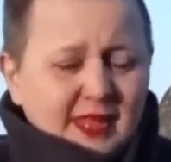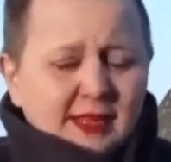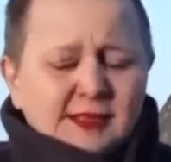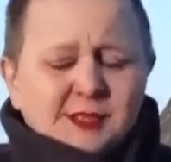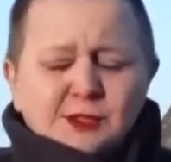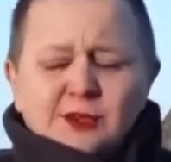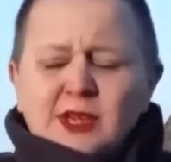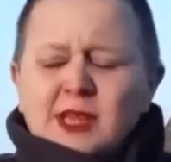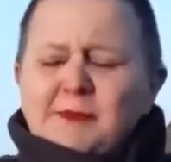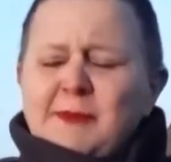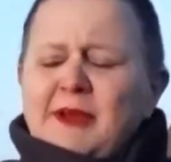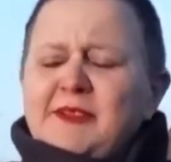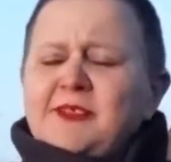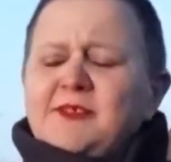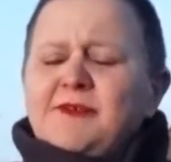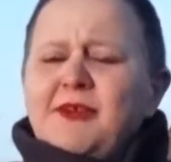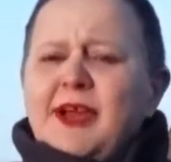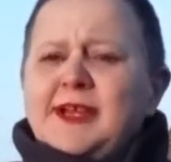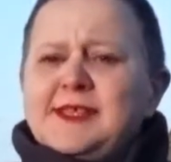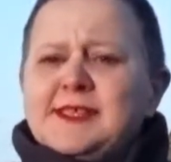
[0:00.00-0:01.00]
talking about the
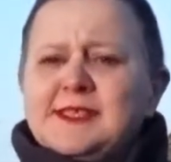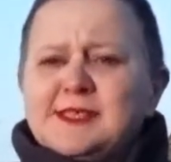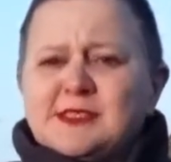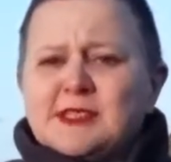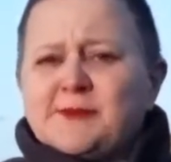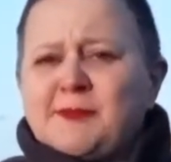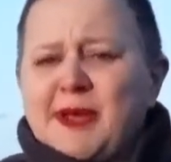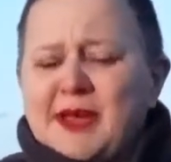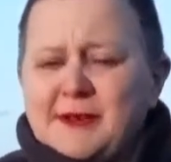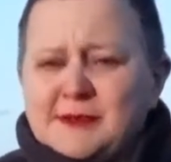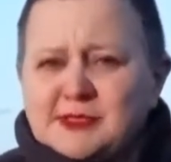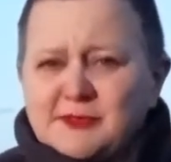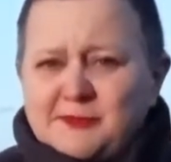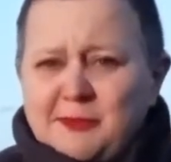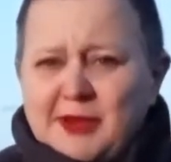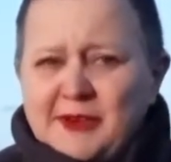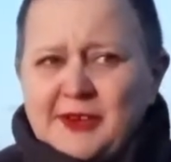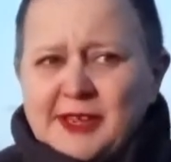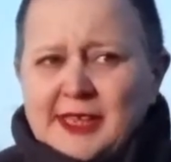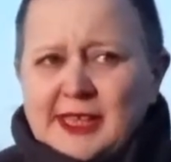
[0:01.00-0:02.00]
ridings of the bounds of
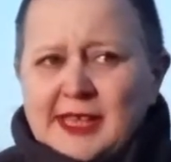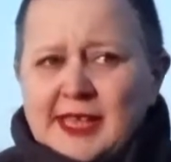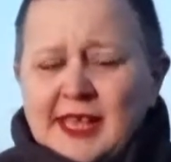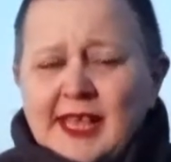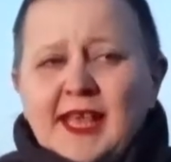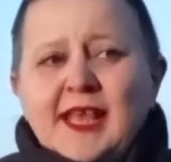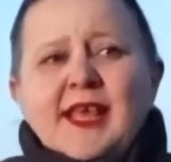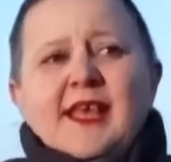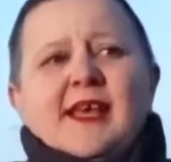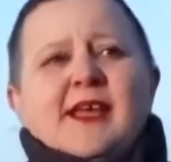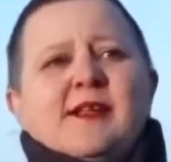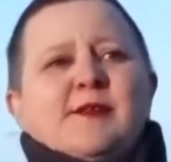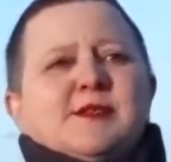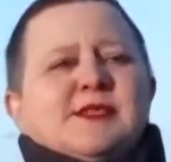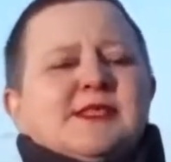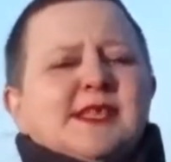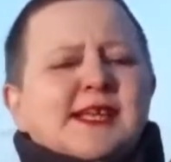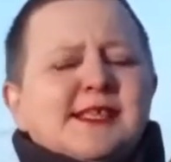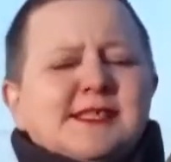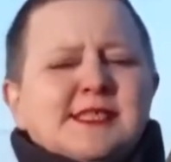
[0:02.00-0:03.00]
Berwick, and it was
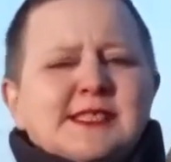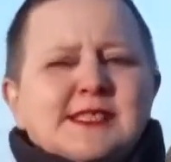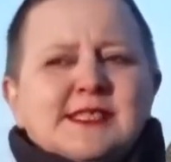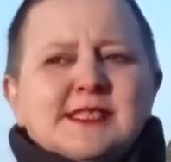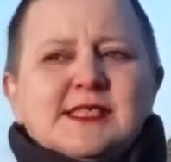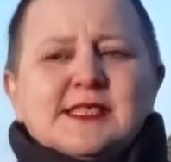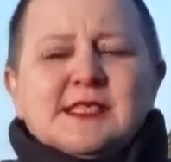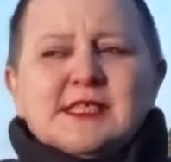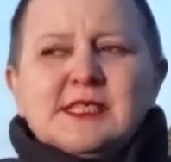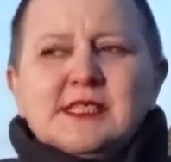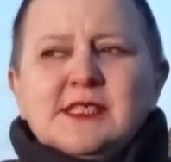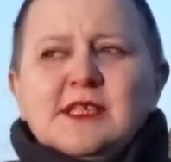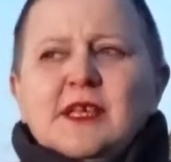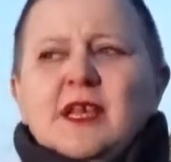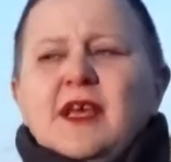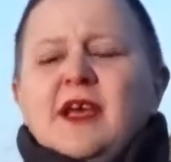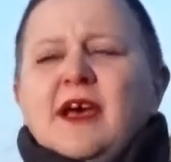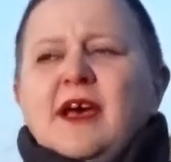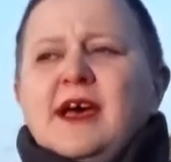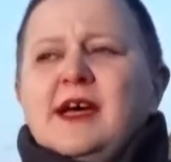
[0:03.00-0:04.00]
1916
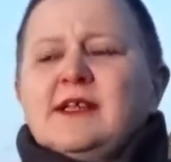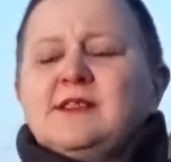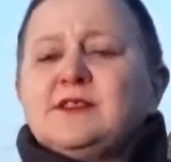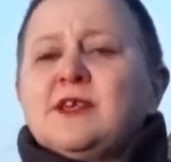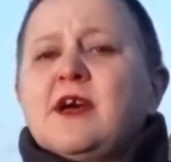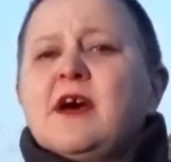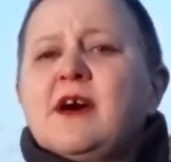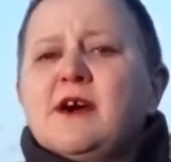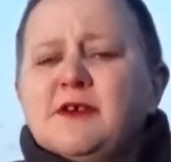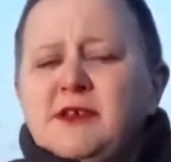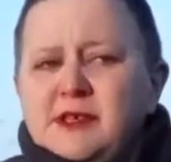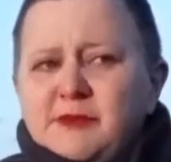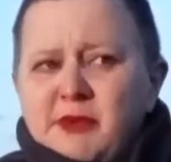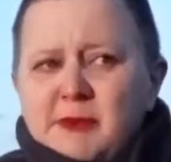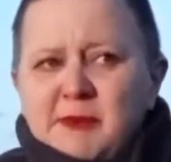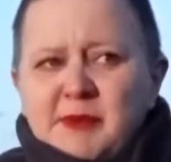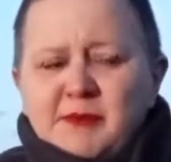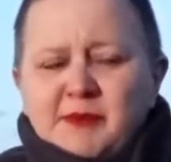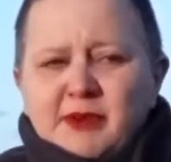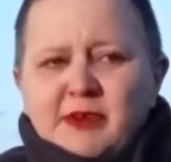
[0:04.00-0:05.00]
and only
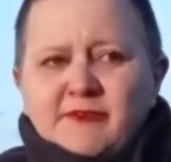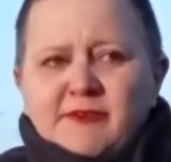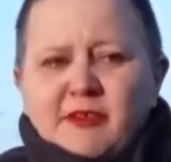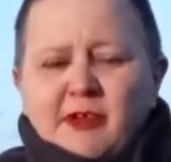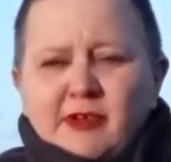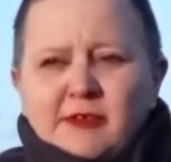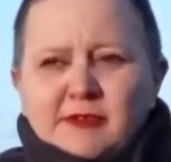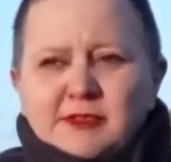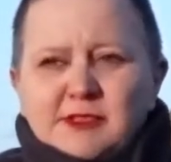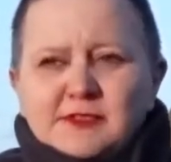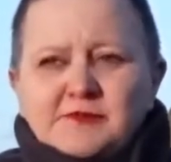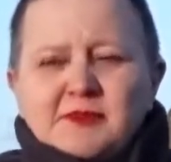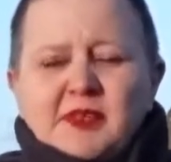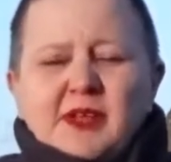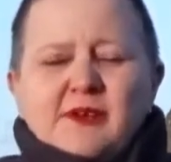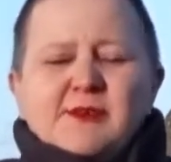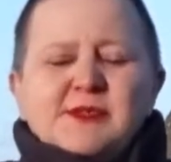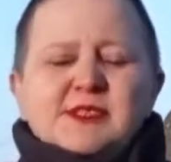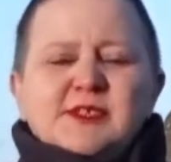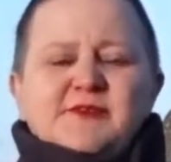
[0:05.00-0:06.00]
women were involved.
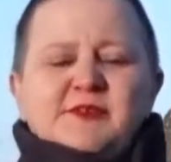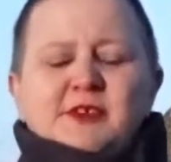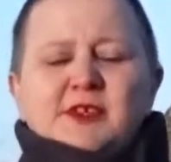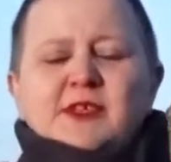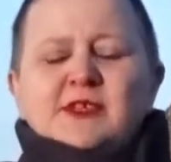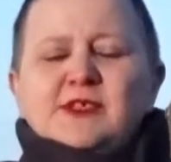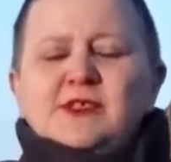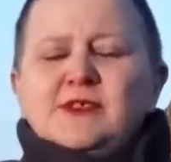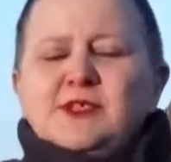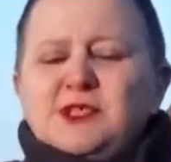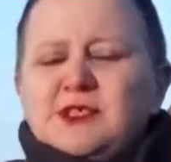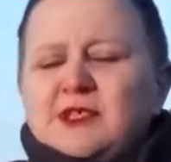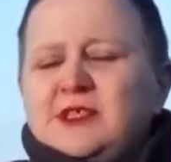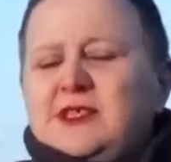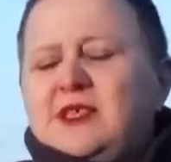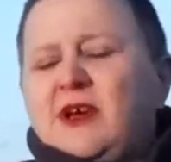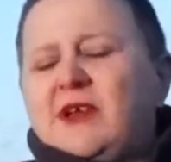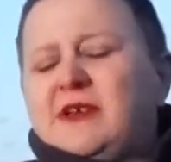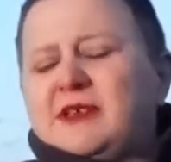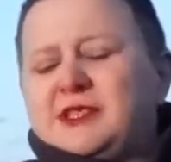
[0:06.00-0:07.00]
I wonder if you can use your
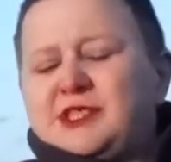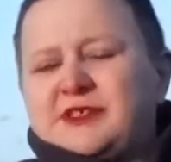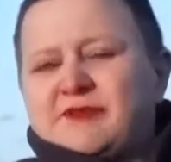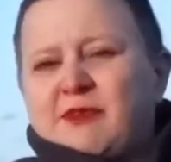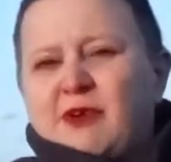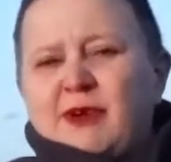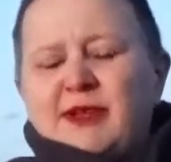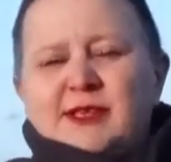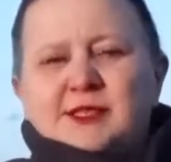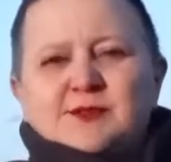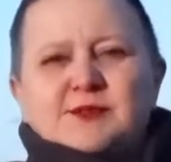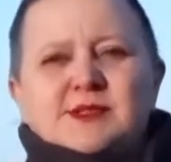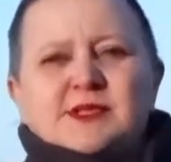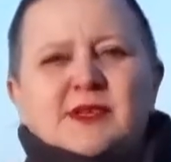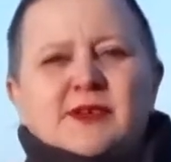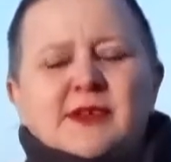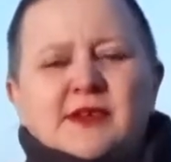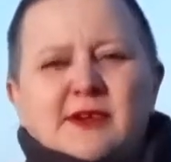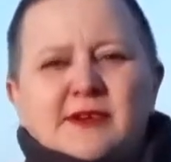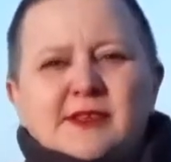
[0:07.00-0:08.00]
knowledge of what else was
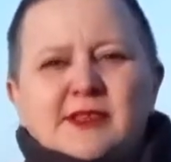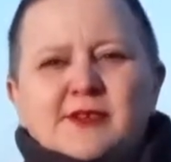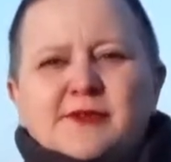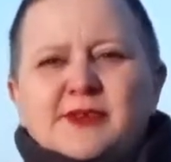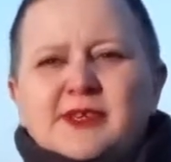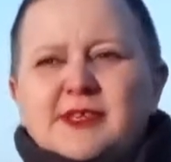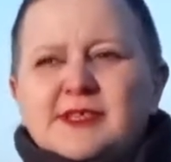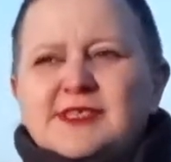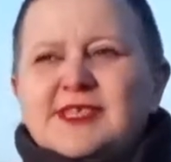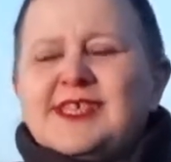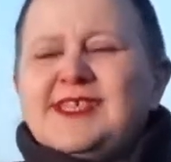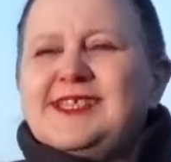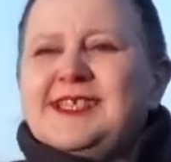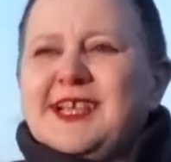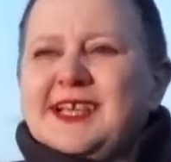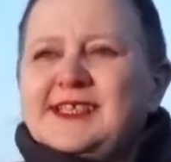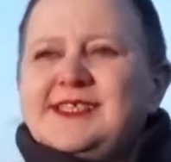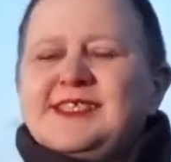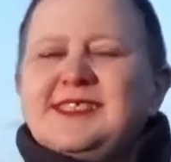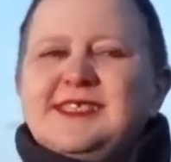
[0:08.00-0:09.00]
going on in the world in
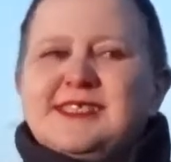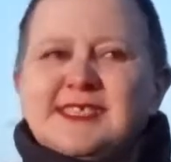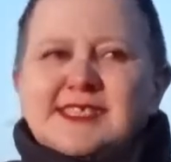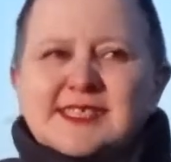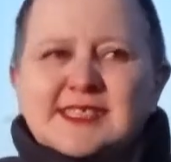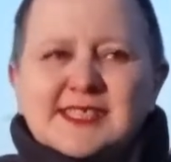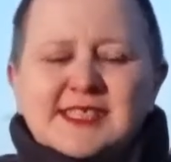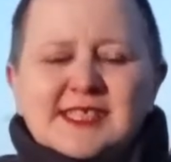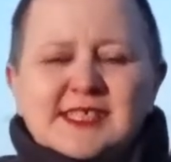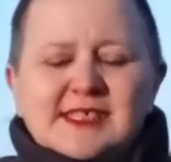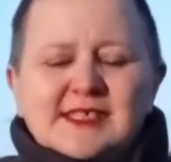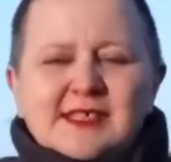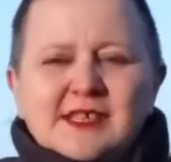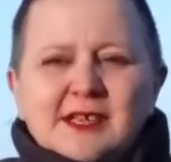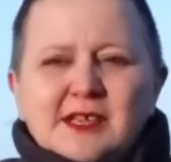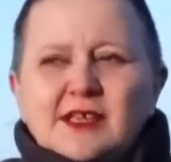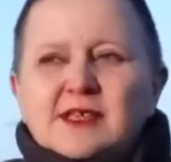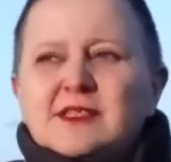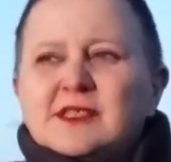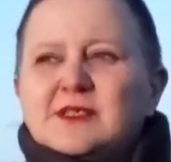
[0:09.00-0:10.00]
1916
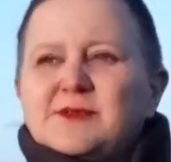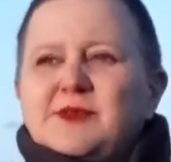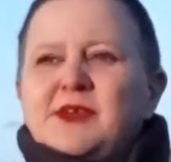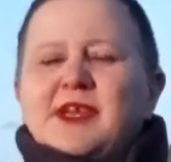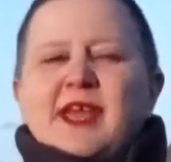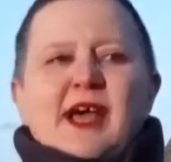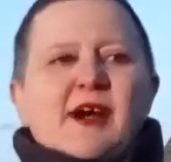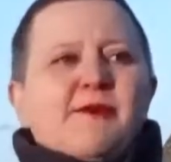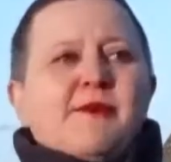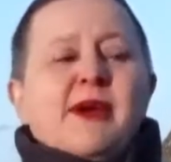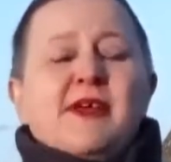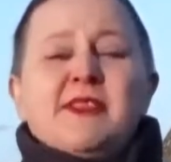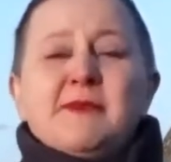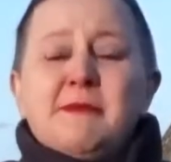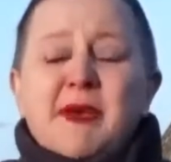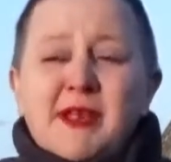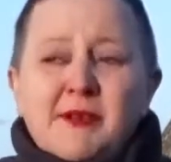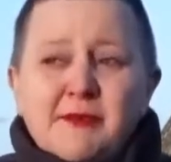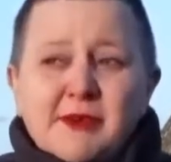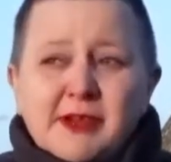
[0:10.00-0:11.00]
to work out where the
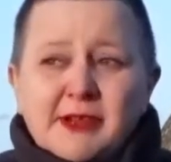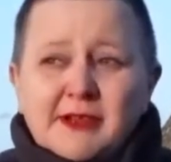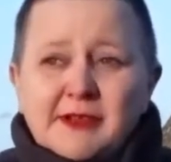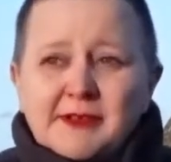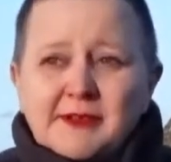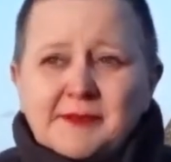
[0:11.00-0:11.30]
men were.